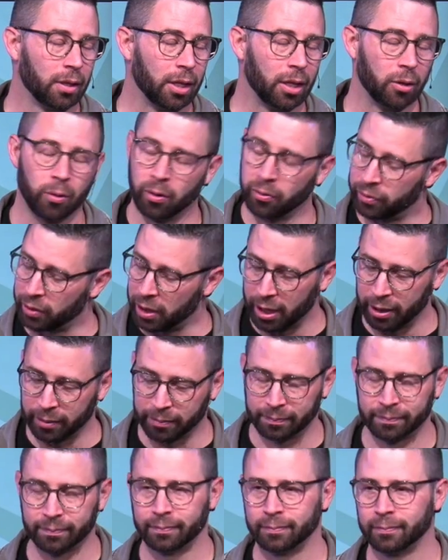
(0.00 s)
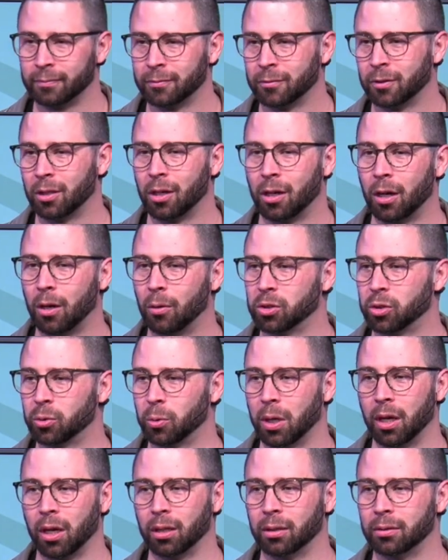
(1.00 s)
We were fine. All was
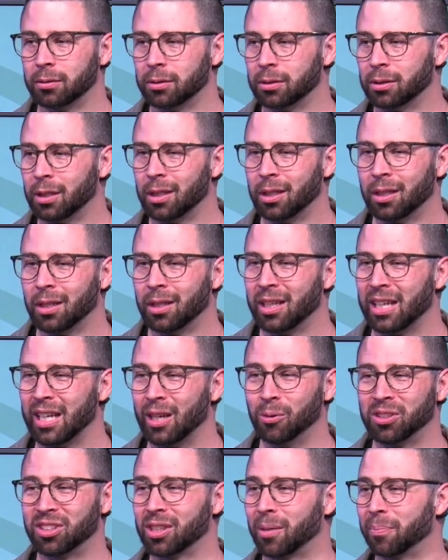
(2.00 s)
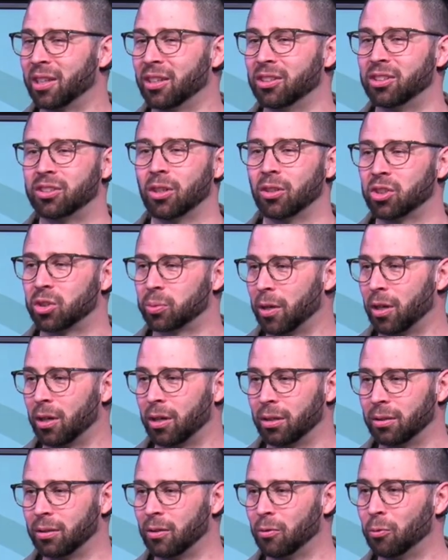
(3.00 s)
well. It was something so
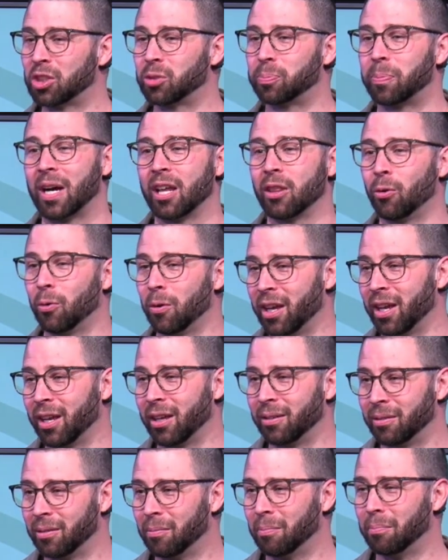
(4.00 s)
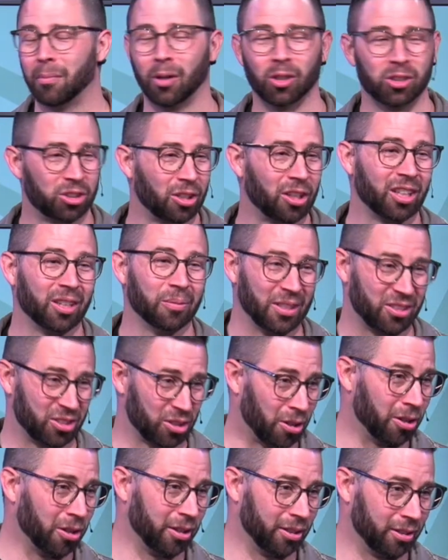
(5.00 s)
small, which, by the way, most arguments
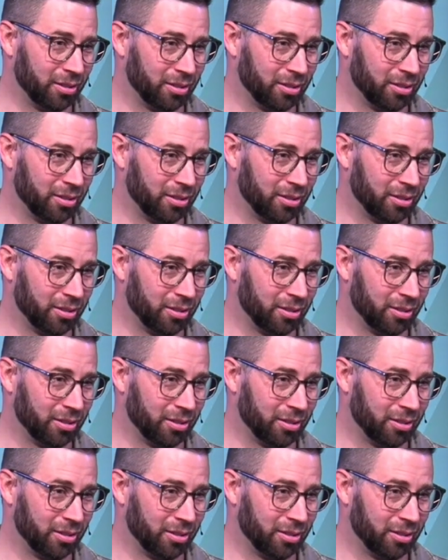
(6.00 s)
are.